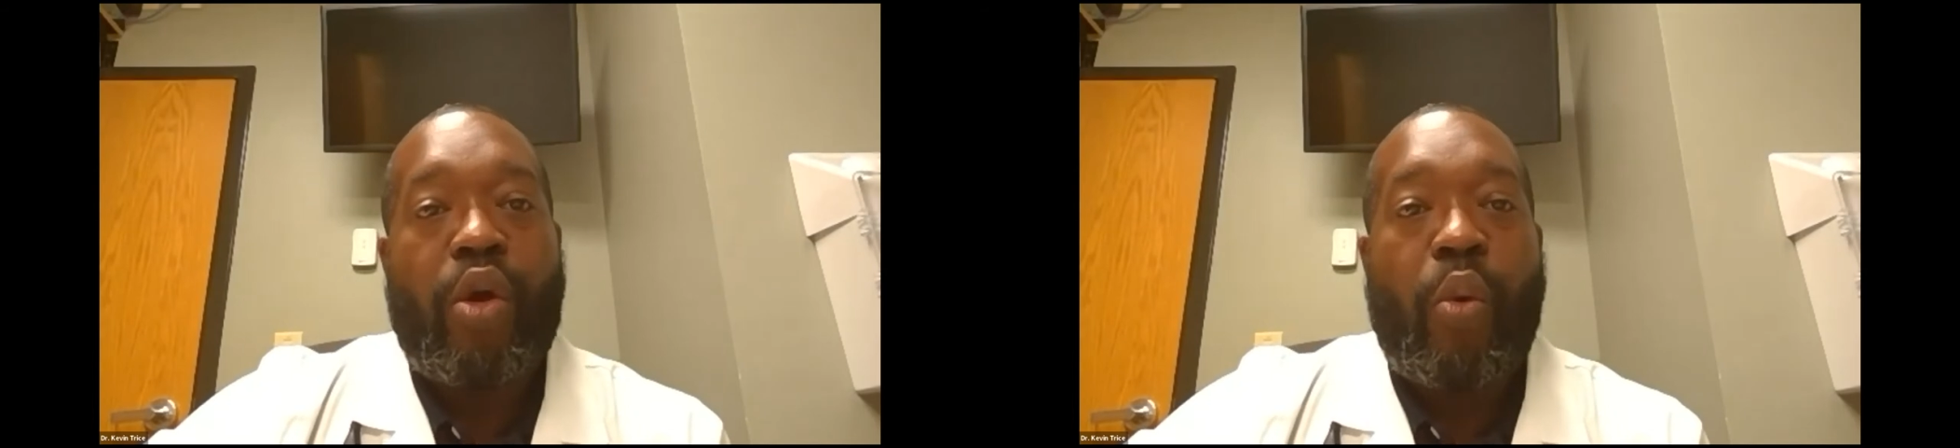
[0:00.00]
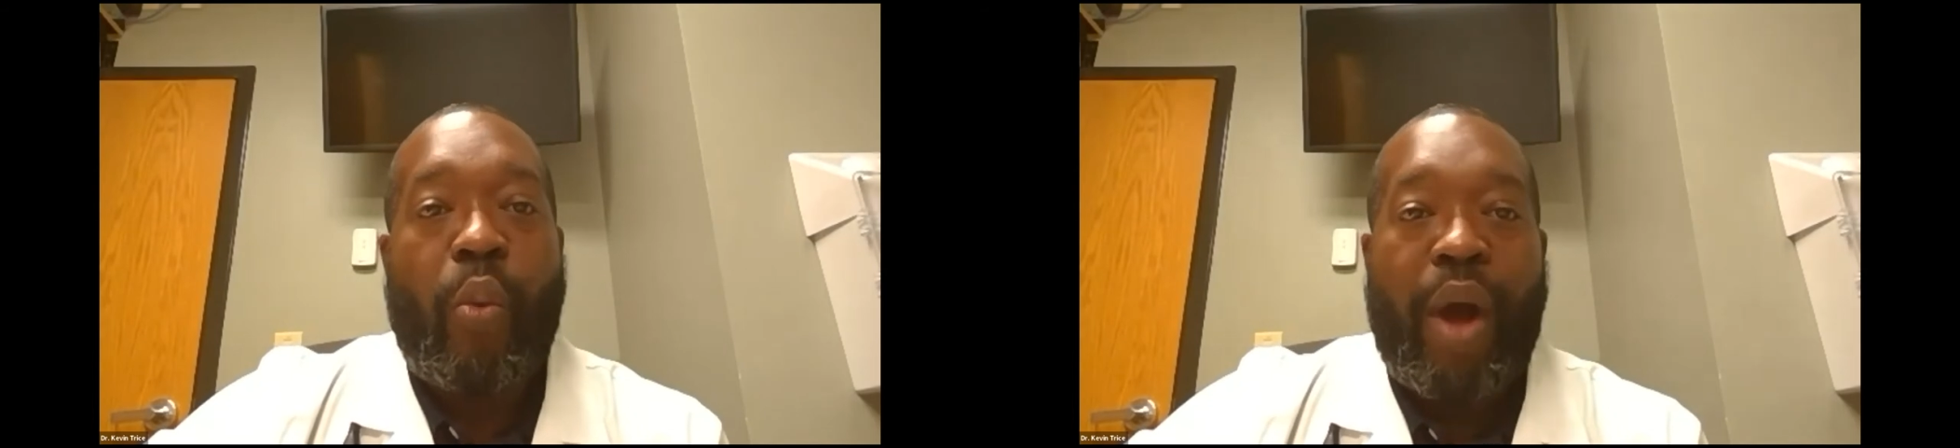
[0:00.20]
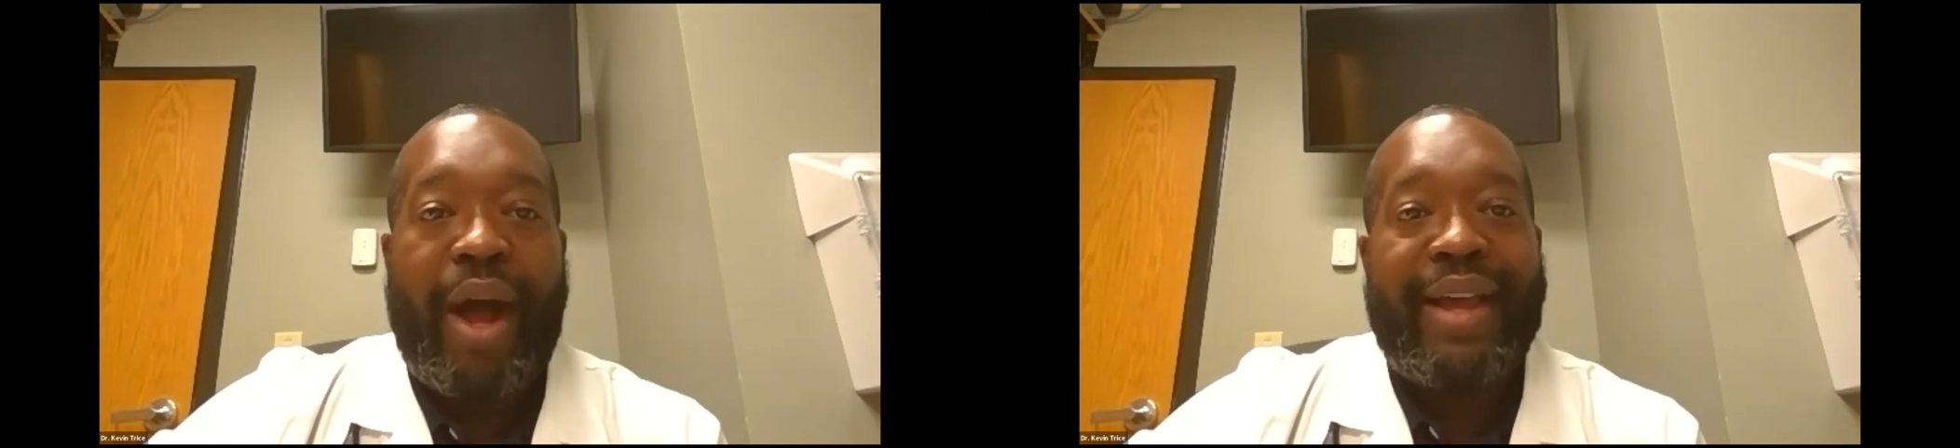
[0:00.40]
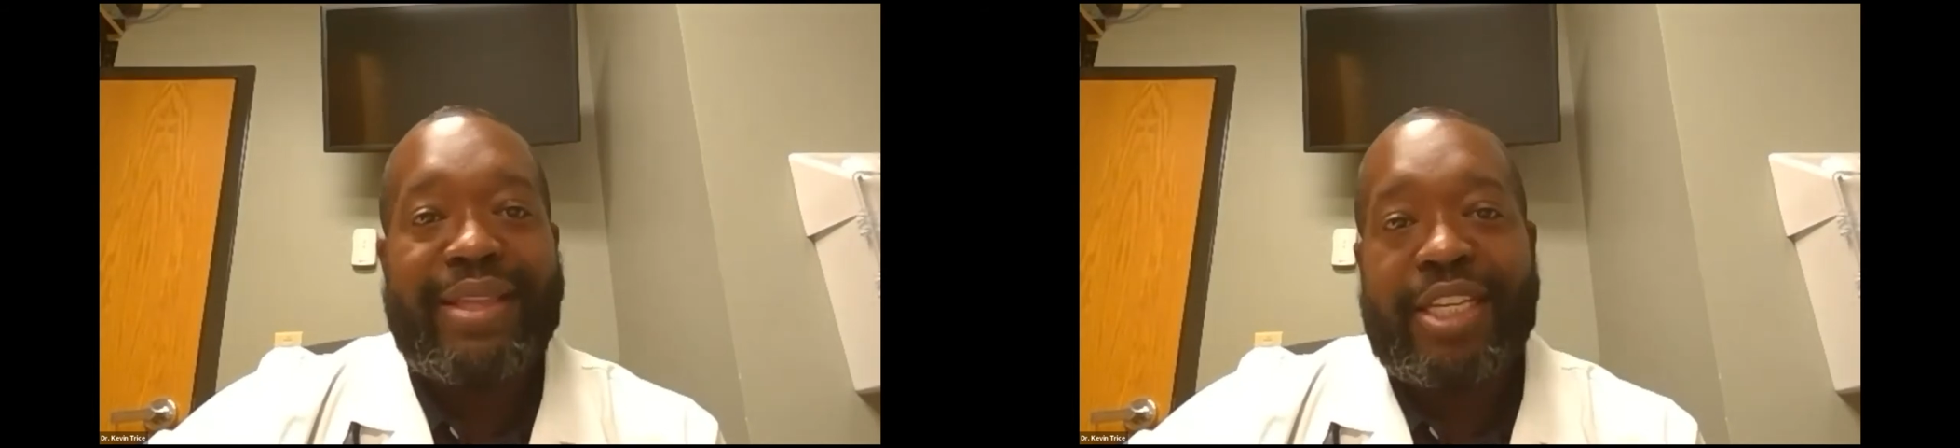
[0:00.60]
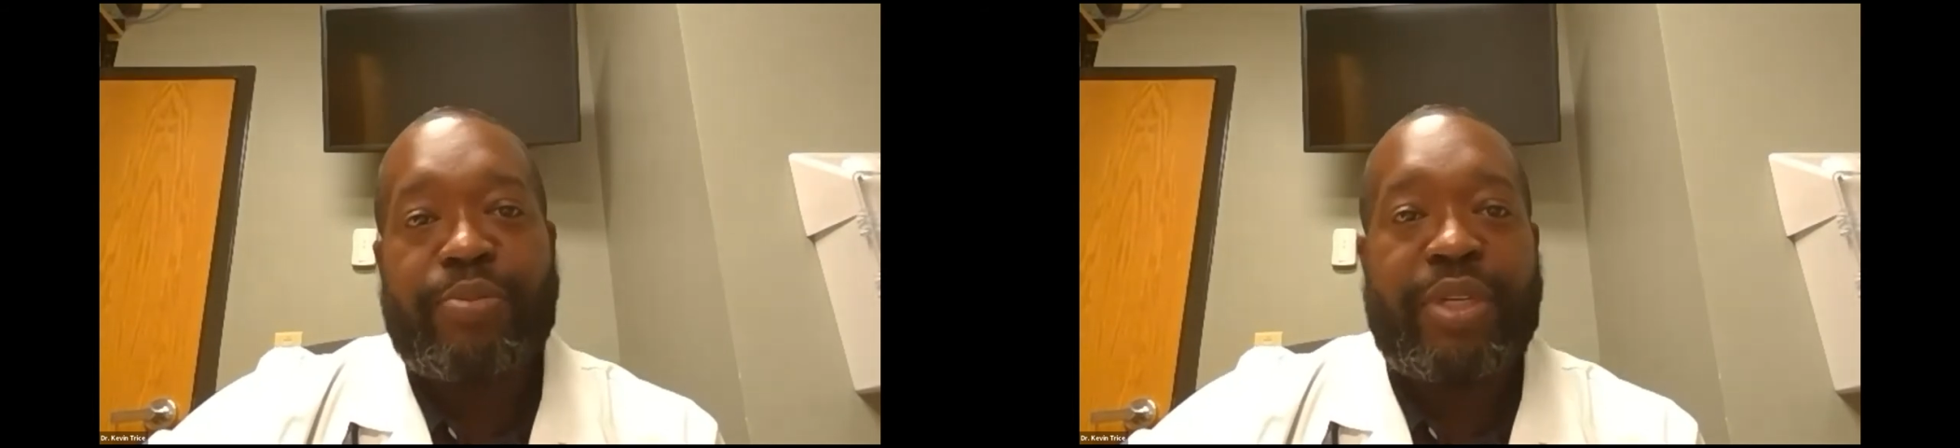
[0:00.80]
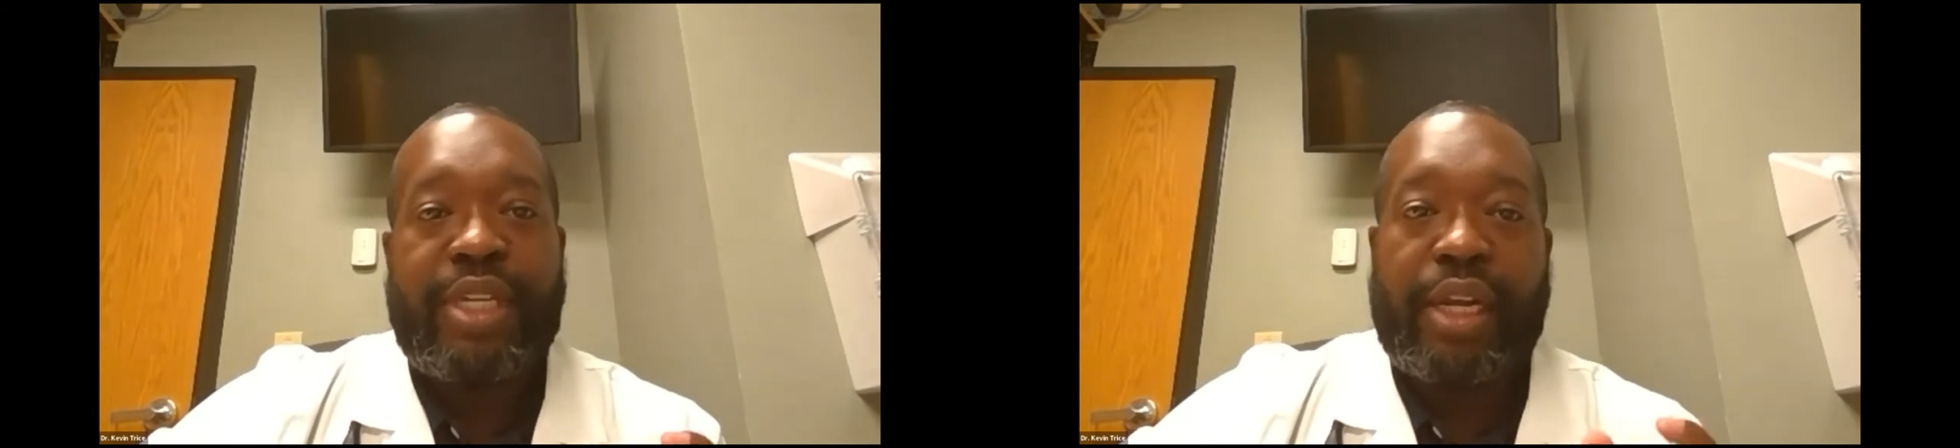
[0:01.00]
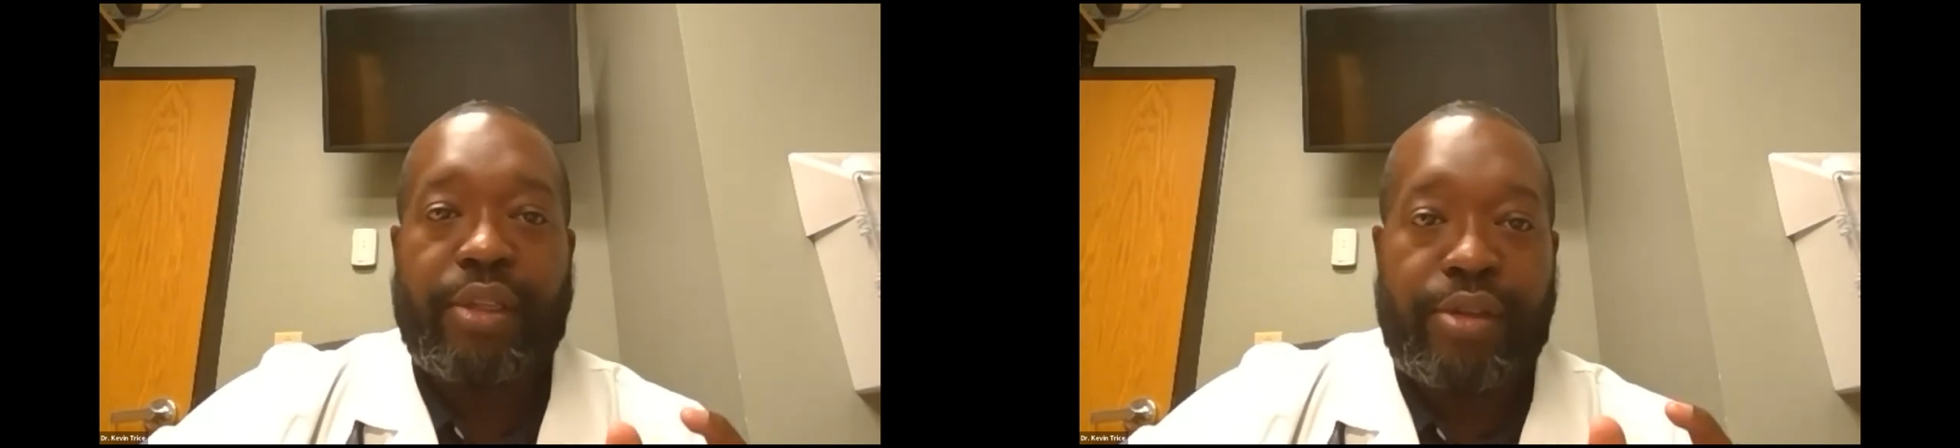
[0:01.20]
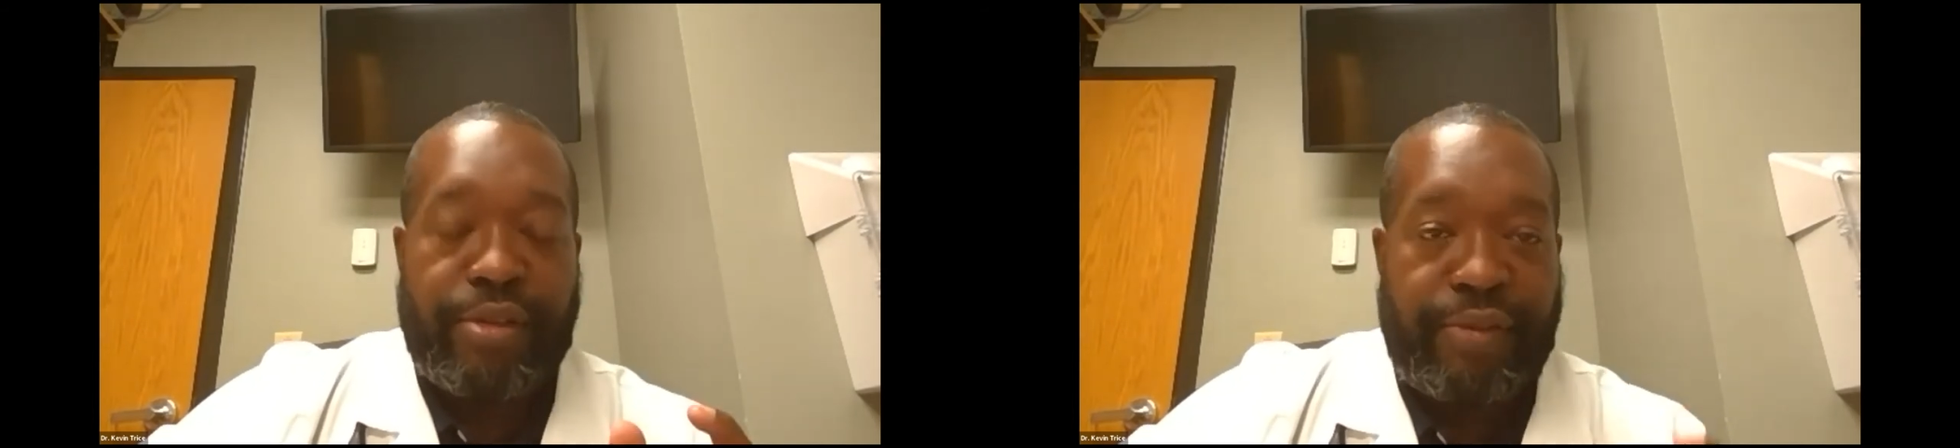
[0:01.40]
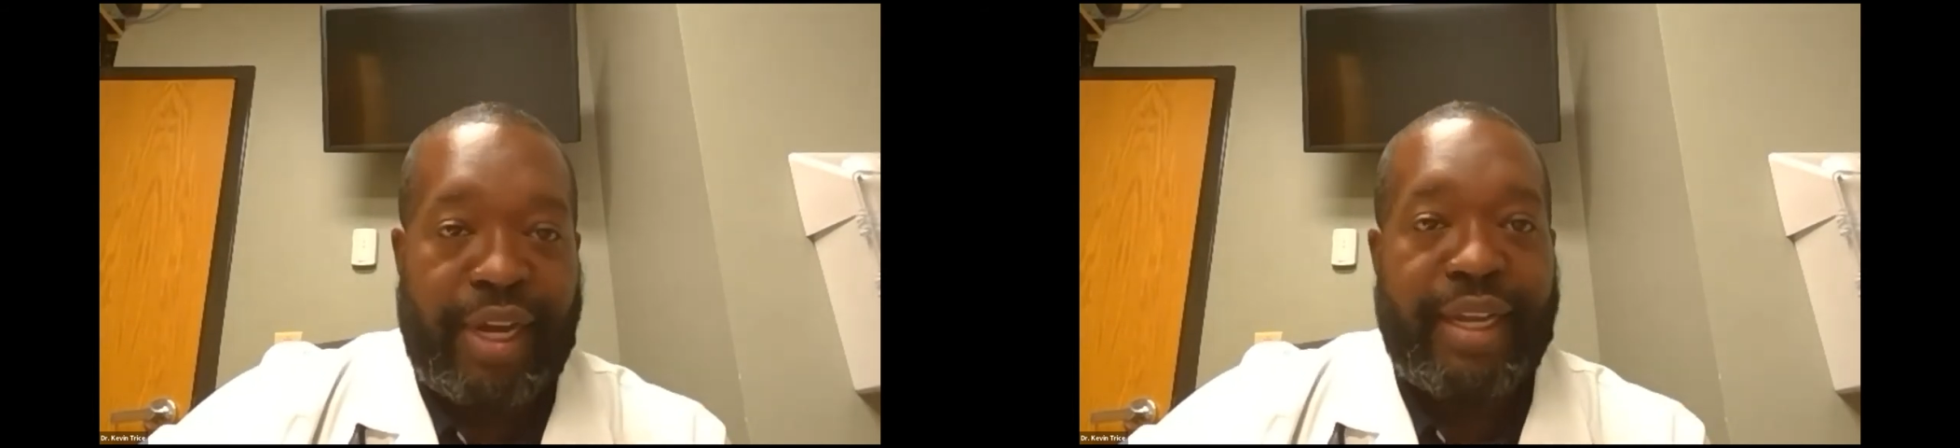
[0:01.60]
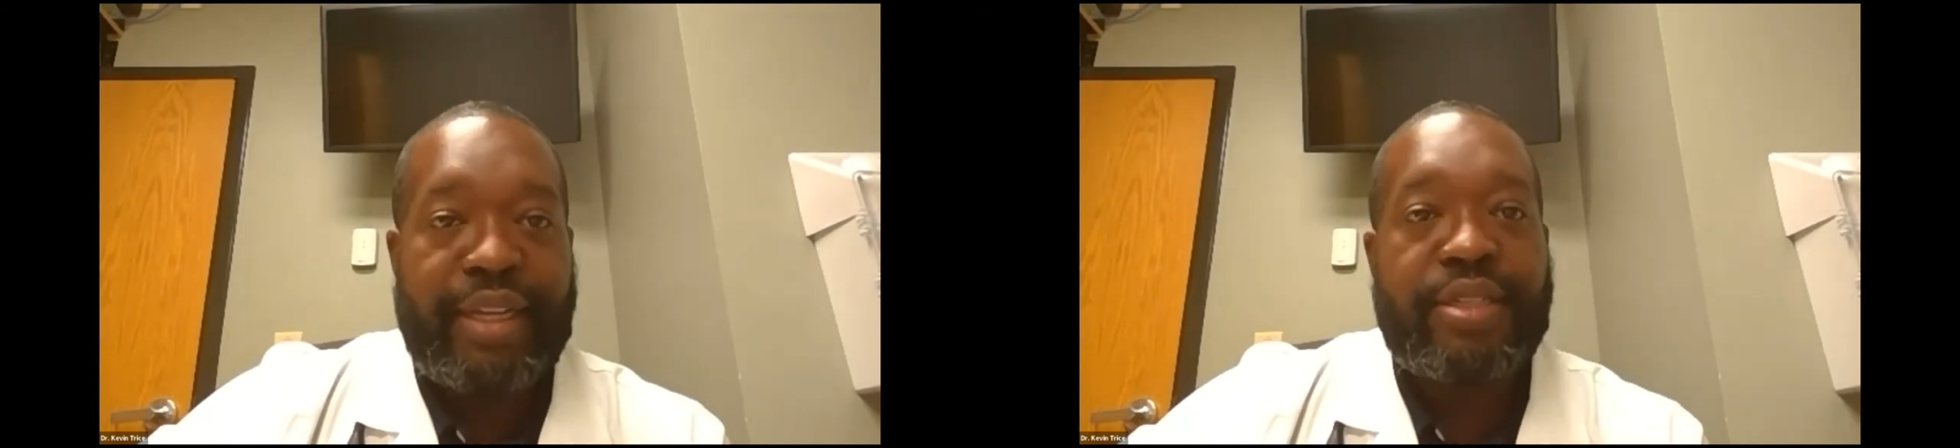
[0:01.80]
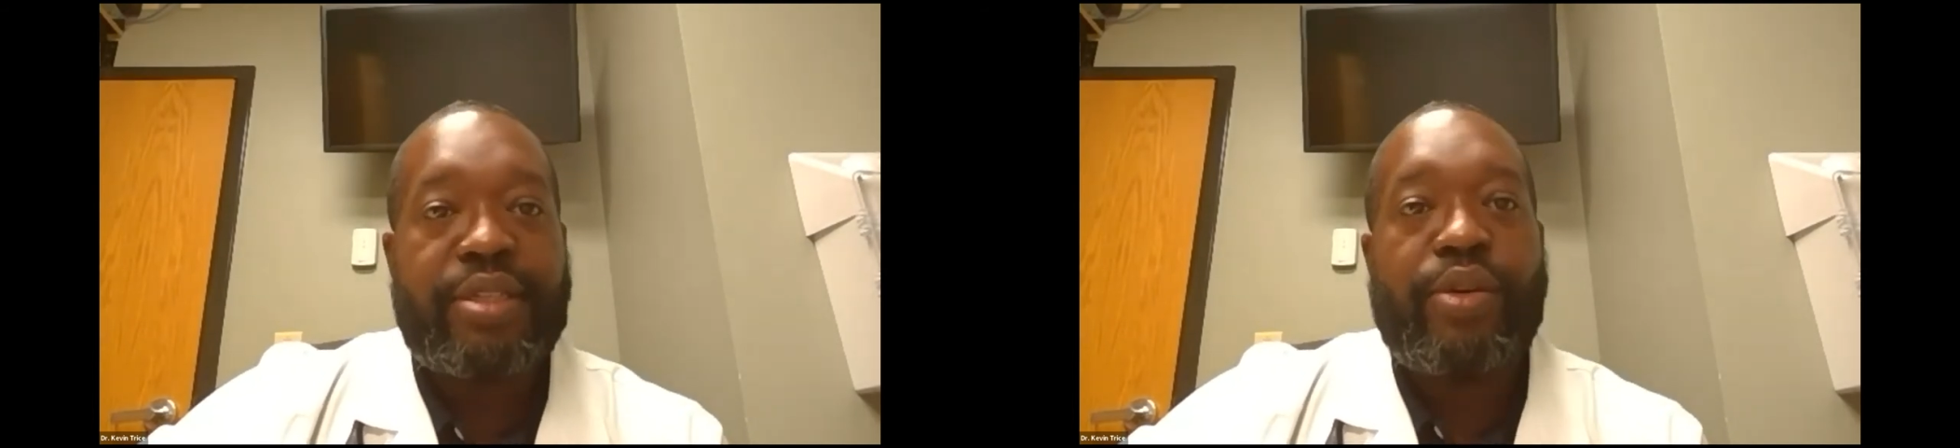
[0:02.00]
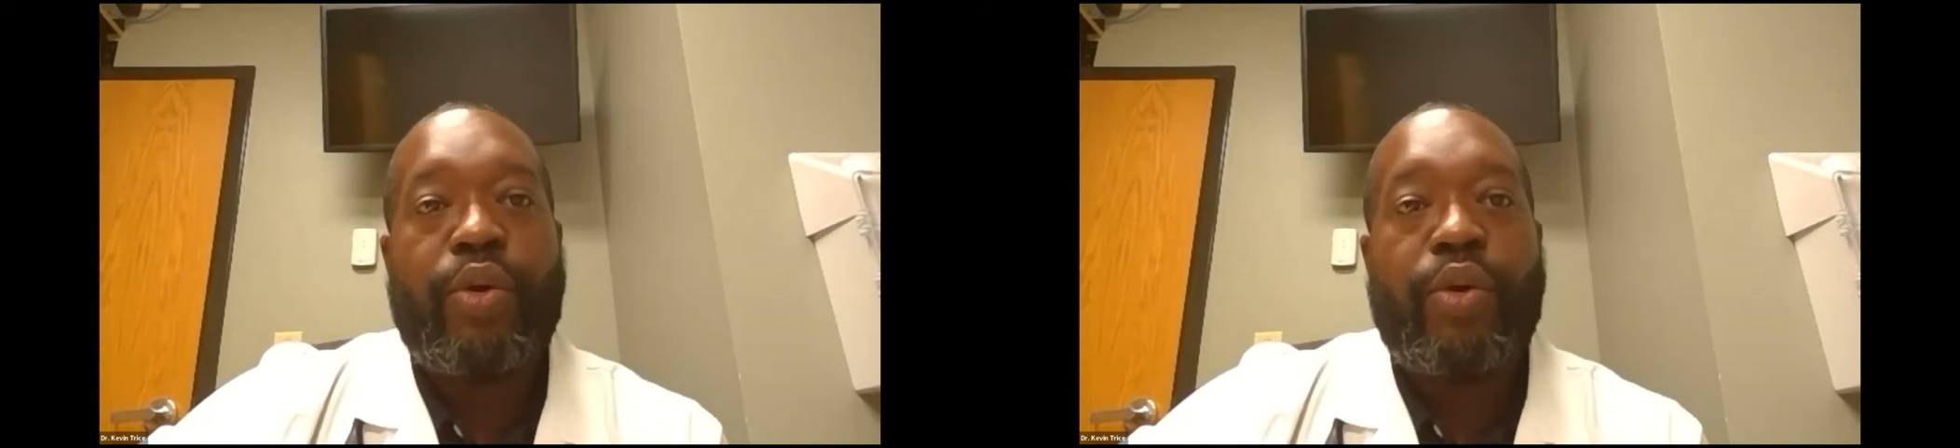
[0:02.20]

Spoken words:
why this particular device